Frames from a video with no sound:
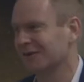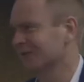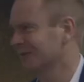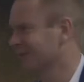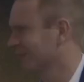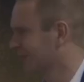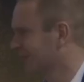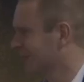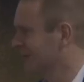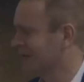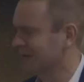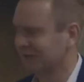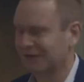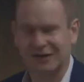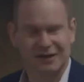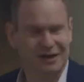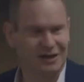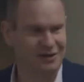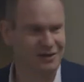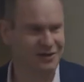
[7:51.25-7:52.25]
Is it because I've left a
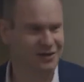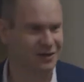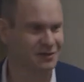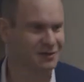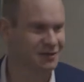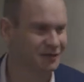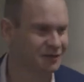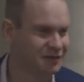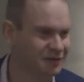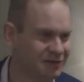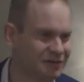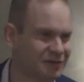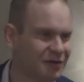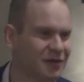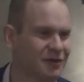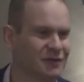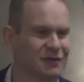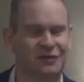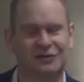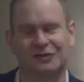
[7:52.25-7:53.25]
can of Coke
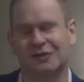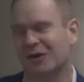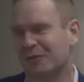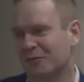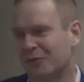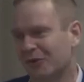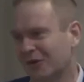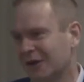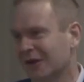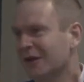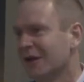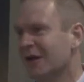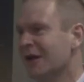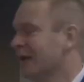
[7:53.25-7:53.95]
in the side pocket?